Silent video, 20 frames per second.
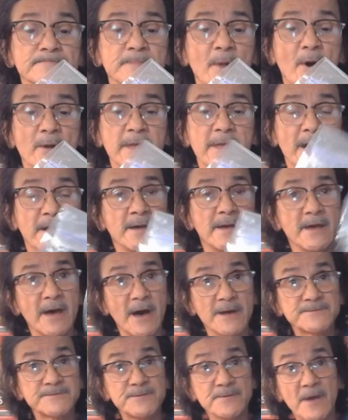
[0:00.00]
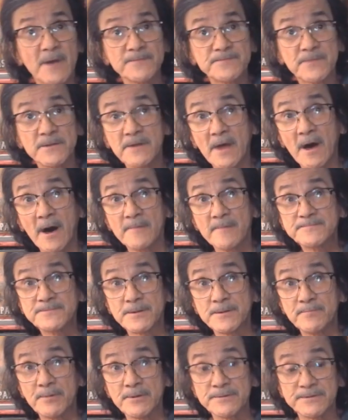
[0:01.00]
Oh yeah, I still got the knobs
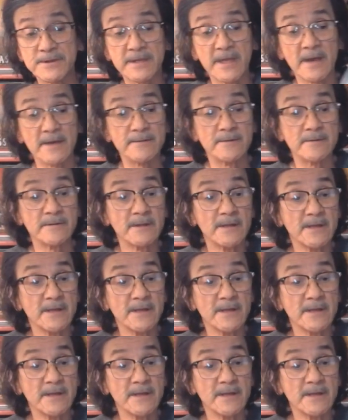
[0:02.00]
to put together.